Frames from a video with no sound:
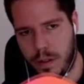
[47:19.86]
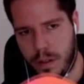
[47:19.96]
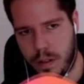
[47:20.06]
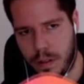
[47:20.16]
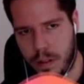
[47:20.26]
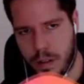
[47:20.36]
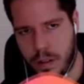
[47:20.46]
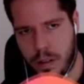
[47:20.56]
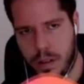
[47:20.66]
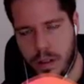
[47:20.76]

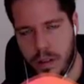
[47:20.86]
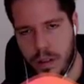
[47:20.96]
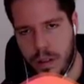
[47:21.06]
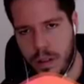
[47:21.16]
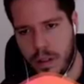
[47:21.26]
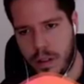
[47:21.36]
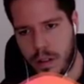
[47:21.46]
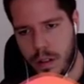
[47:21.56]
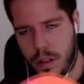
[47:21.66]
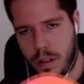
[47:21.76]

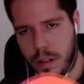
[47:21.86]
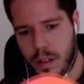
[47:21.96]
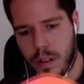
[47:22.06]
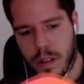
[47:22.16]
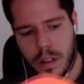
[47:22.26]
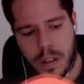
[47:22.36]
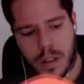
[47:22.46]
Nobody speaks.